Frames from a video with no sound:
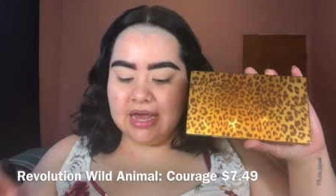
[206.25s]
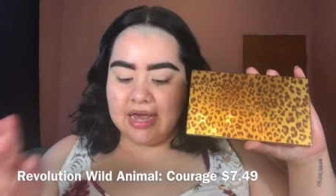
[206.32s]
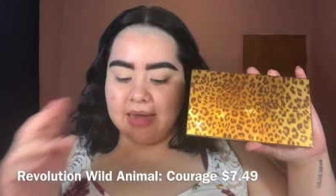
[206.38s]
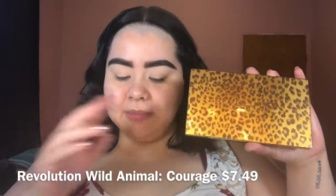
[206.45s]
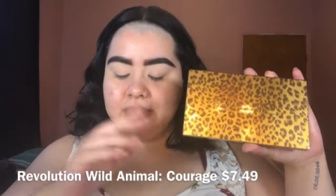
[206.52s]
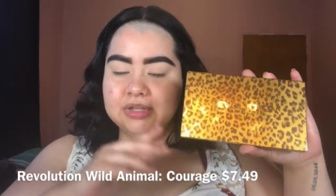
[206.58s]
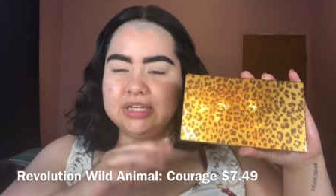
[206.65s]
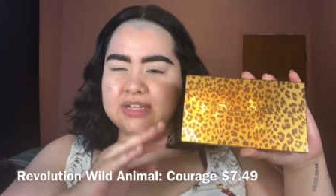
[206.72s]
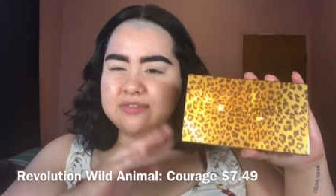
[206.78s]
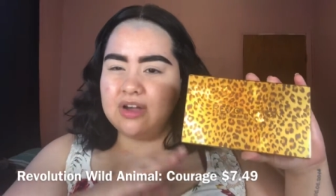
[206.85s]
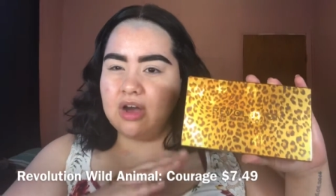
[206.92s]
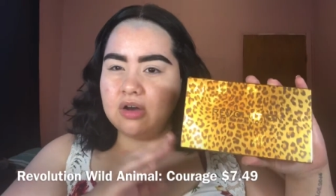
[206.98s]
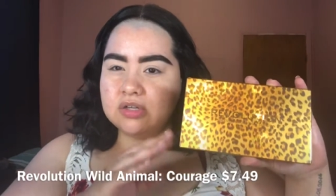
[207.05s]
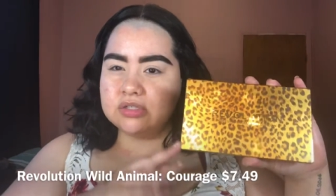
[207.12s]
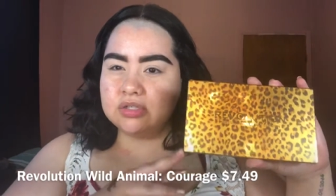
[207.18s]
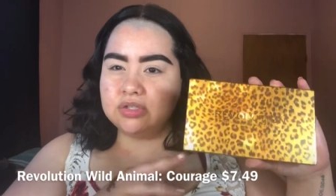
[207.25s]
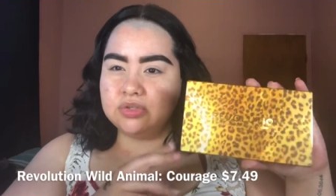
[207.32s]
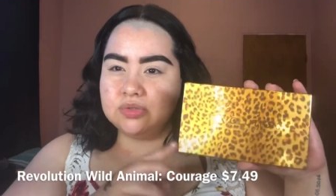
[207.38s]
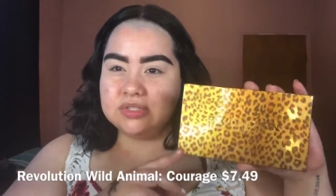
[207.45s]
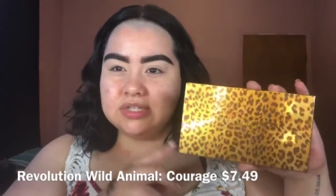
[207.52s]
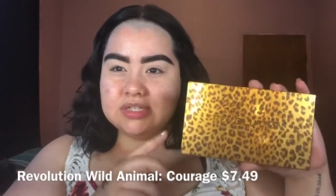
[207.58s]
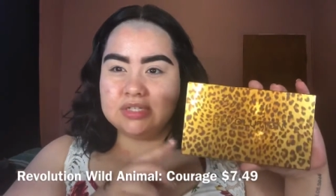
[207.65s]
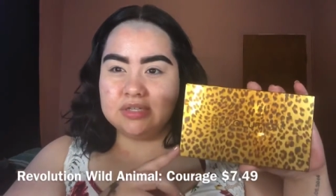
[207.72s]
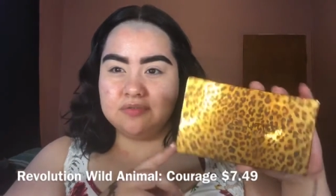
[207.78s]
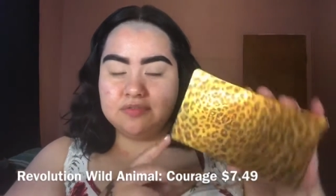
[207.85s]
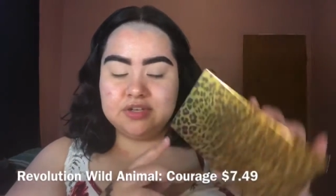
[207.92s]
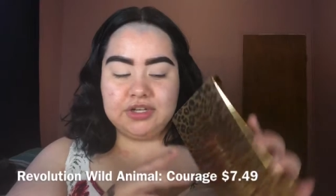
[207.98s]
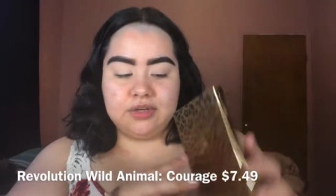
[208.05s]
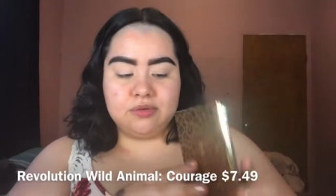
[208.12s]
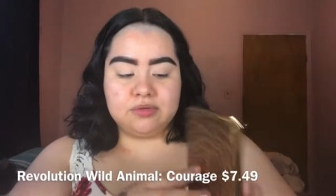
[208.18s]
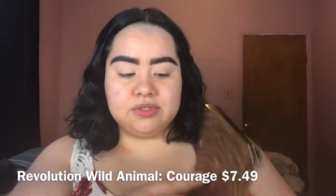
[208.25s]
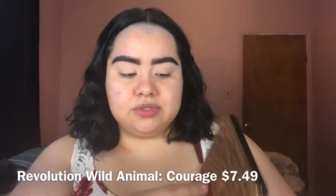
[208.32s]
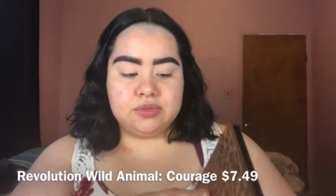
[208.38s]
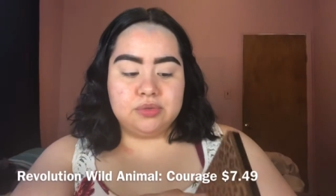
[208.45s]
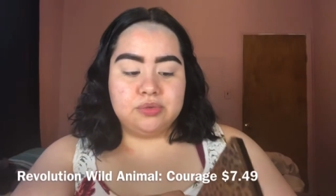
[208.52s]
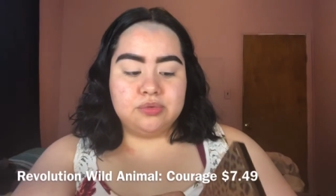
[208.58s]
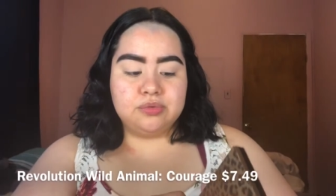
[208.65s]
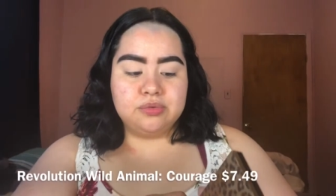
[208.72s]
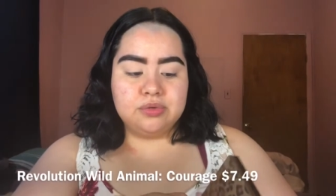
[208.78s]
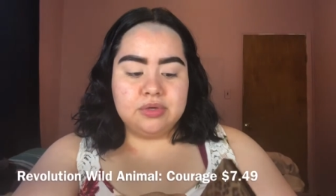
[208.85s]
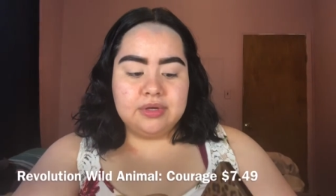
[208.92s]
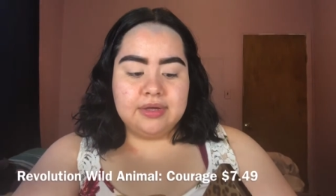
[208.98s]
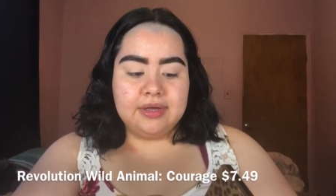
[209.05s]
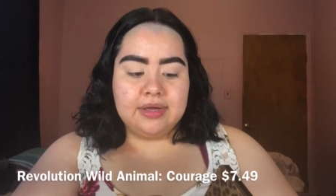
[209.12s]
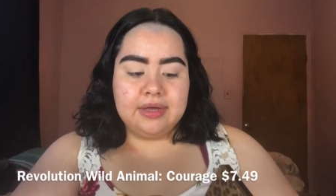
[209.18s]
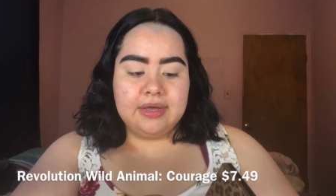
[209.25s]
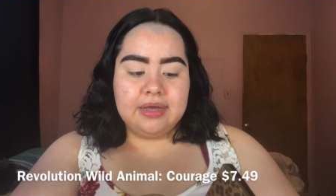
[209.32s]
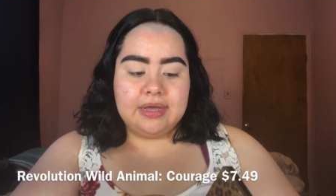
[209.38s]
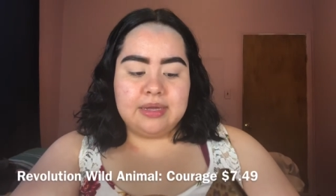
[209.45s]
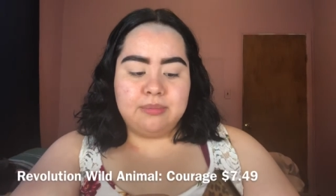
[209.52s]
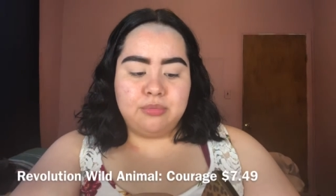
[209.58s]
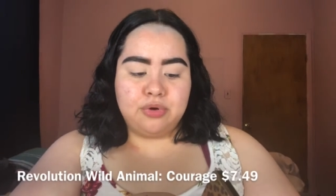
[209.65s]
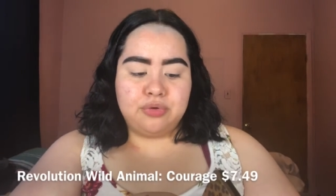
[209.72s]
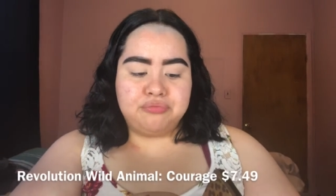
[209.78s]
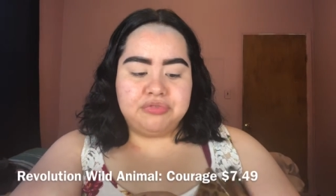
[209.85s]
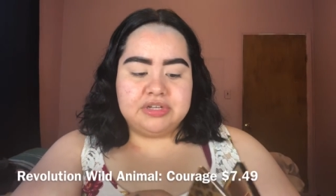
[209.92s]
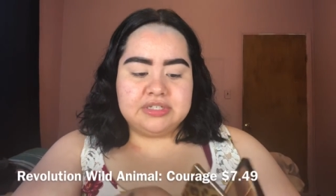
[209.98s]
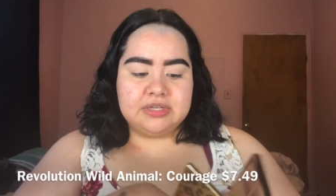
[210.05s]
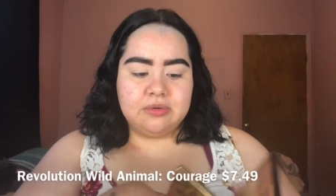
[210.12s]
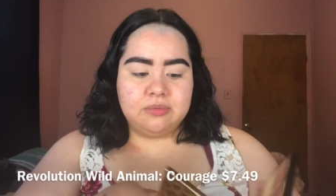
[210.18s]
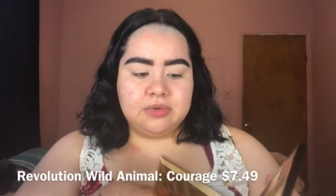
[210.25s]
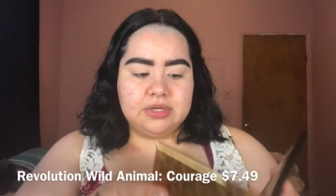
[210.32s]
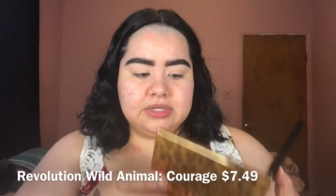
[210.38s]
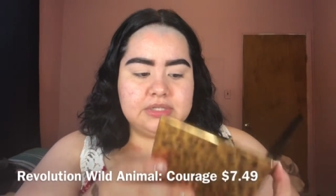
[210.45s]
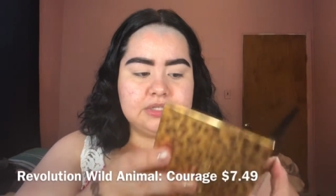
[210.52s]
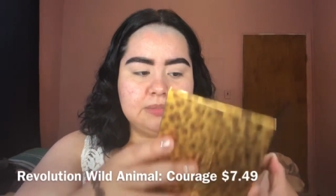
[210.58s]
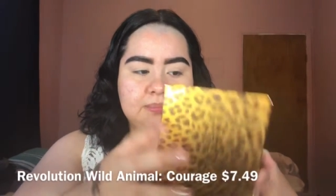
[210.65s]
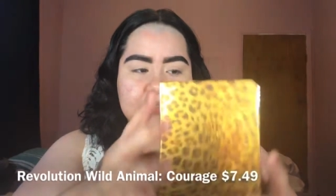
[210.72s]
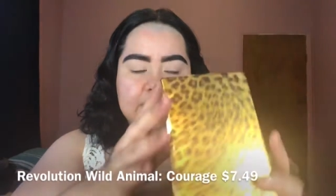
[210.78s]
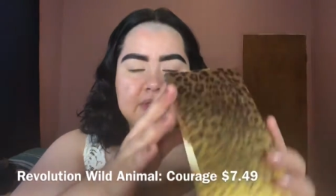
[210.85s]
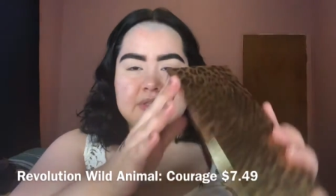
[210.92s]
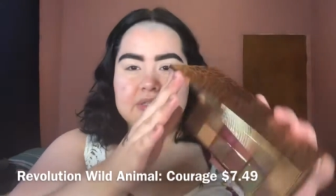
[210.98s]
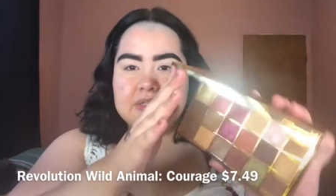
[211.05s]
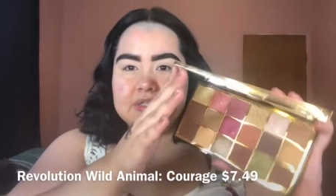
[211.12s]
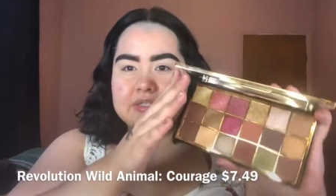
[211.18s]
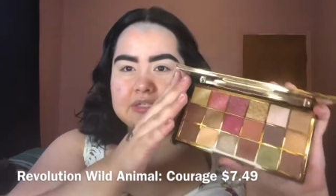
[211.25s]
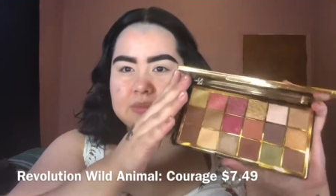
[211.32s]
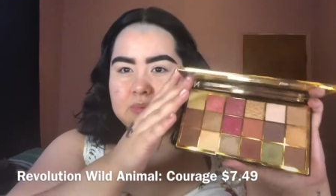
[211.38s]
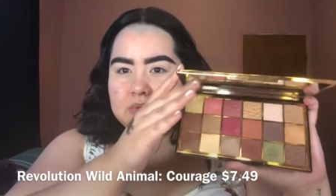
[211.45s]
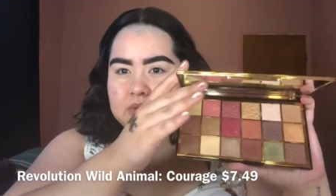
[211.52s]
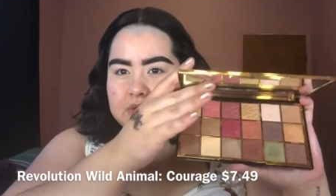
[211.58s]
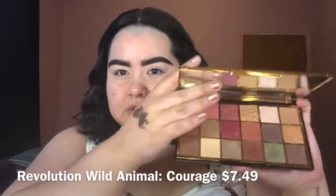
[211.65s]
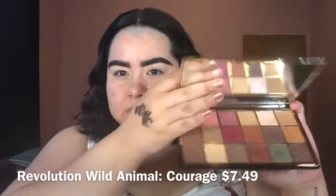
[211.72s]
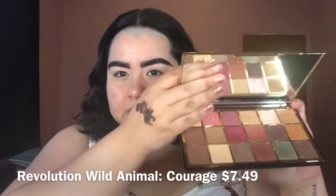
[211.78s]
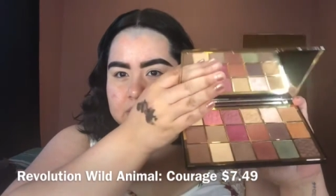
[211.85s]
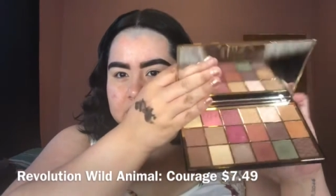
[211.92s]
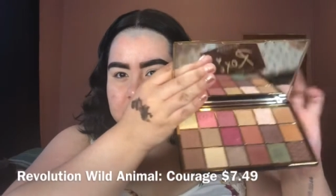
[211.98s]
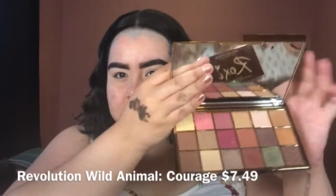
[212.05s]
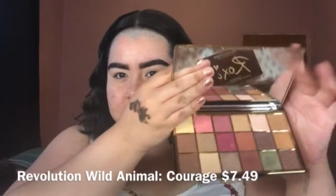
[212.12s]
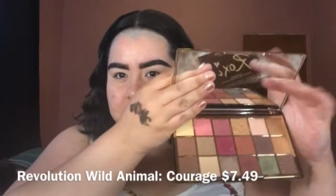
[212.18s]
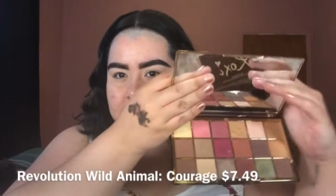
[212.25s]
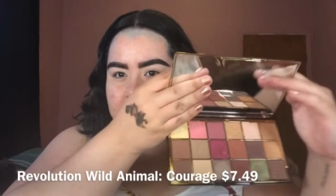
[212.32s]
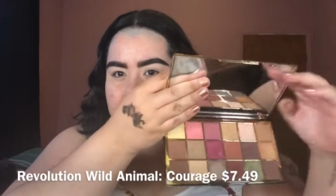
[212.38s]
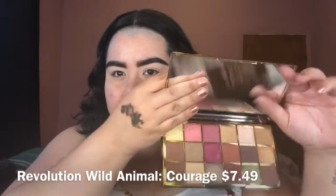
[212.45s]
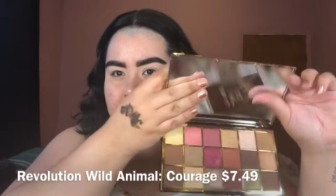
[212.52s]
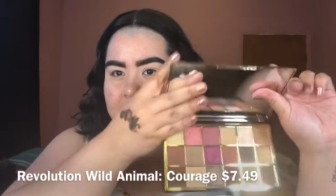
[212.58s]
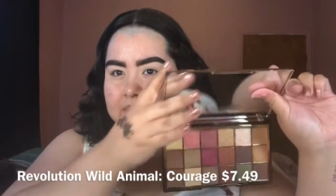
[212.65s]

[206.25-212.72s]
I believe I also used this in videos too, in more recent ones, but this is what this one looks like.